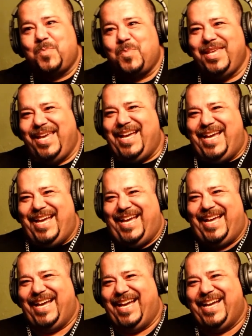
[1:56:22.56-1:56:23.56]
Yeah,
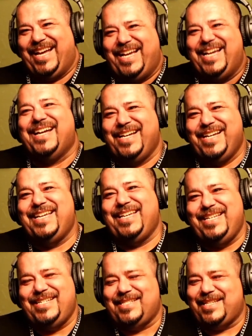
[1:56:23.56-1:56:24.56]

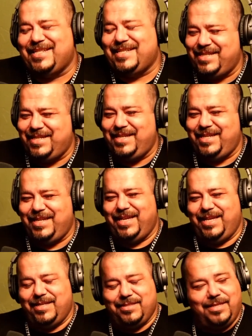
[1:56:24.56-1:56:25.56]
he is like
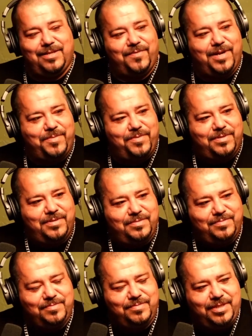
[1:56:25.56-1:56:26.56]
a rapper.
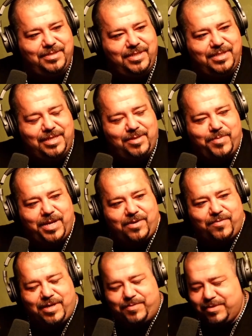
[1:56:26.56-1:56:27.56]
He's like a battle
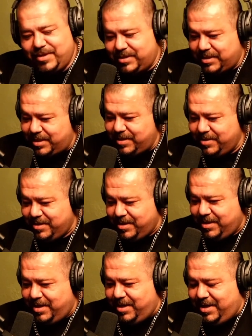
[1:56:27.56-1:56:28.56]
rapper, they say.
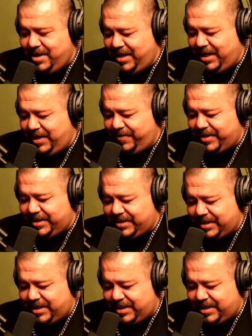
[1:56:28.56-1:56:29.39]
Anyways,